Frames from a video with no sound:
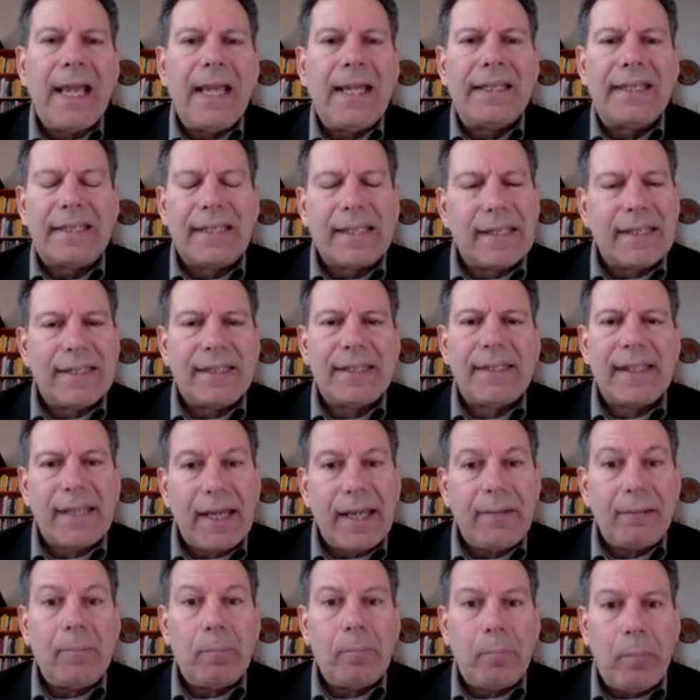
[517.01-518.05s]
is to
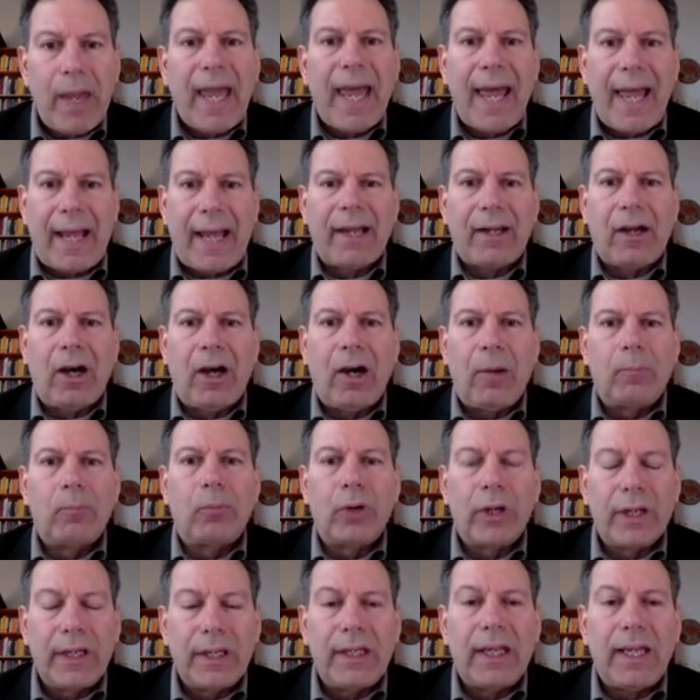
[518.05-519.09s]
send back a
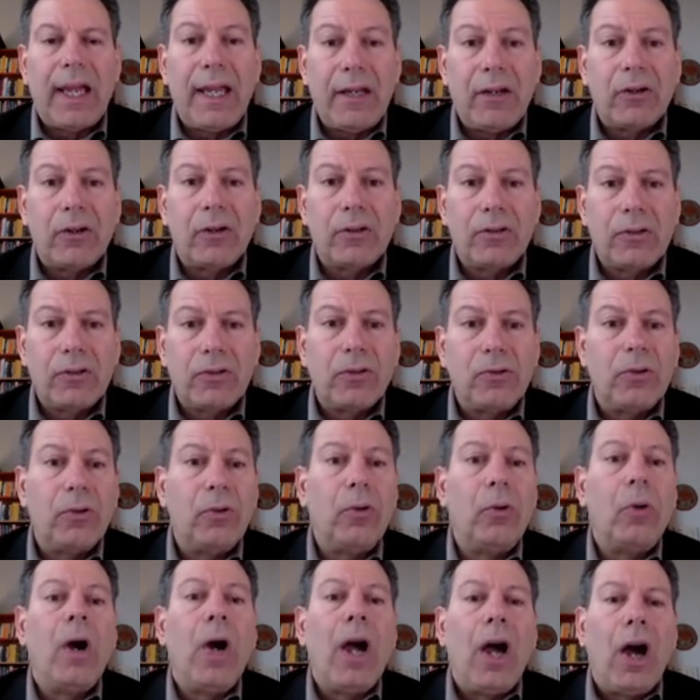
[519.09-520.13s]
brigade or
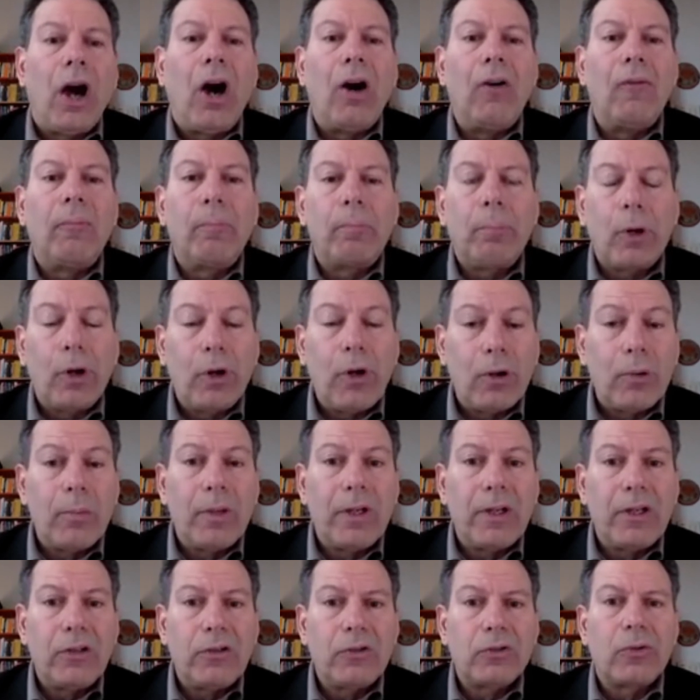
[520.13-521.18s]
2 of
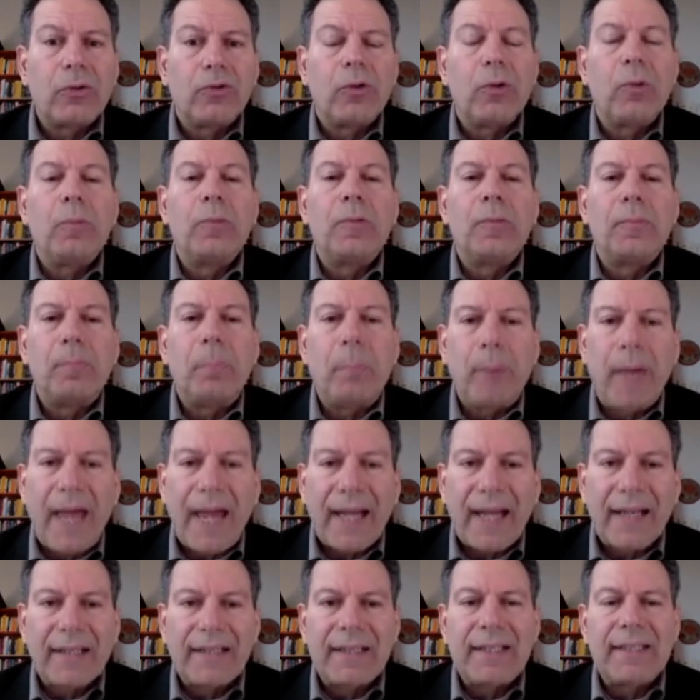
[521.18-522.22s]
permanent troops
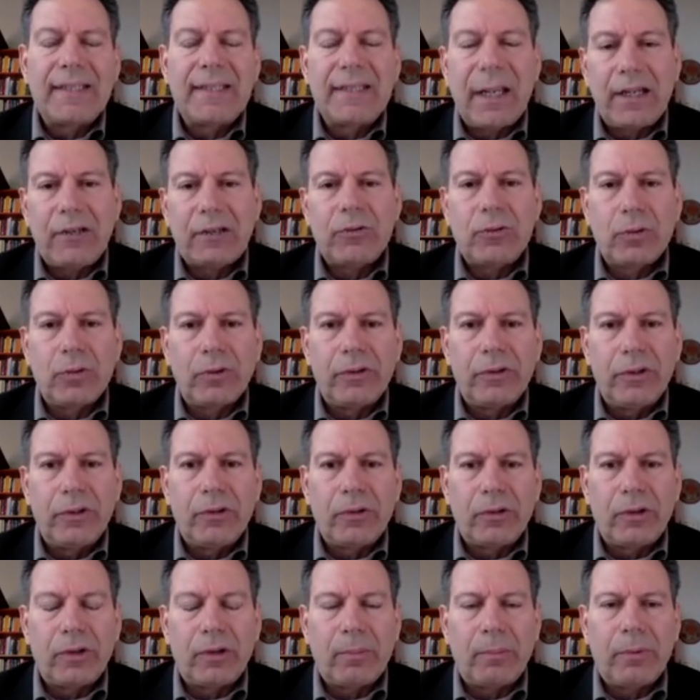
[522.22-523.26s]
back to Central
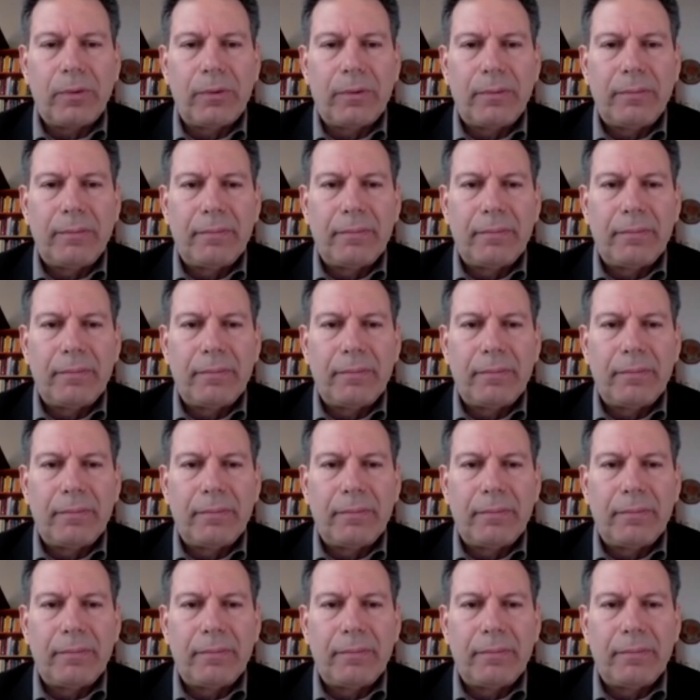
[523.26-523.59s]
Europe.